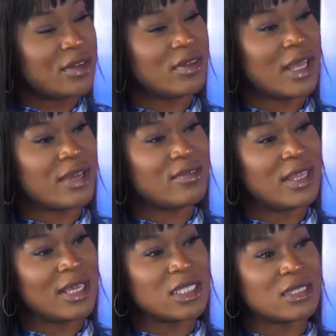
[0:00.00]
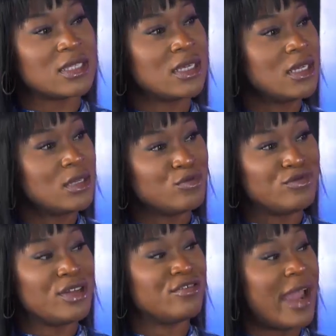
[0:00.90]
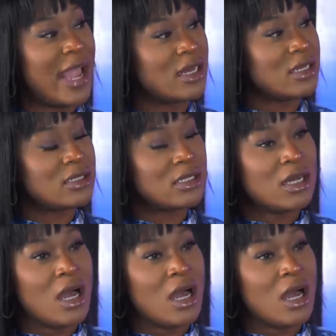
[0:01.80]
I feel okay. like everything is reran.